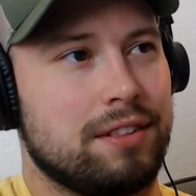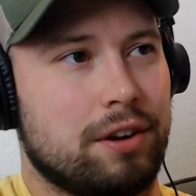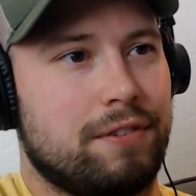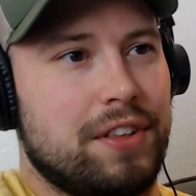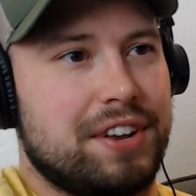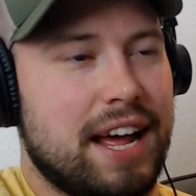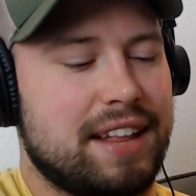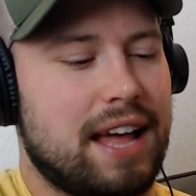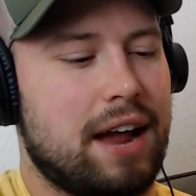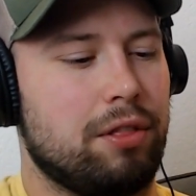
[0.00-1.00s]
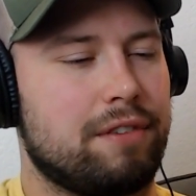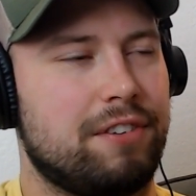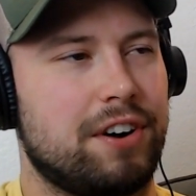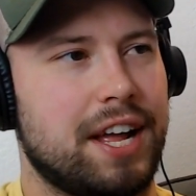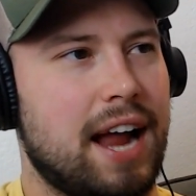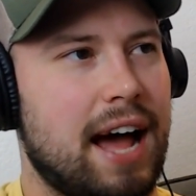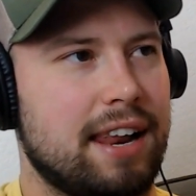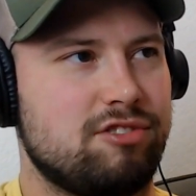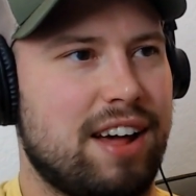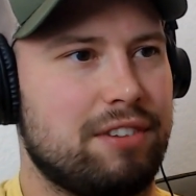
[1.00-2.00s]
look for the takedown and look for Ian
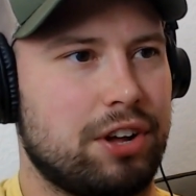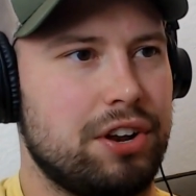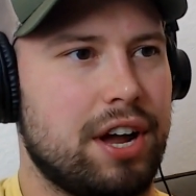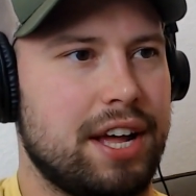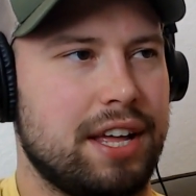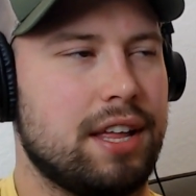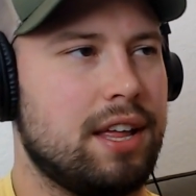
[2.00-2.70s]
Heinisch to have a good night.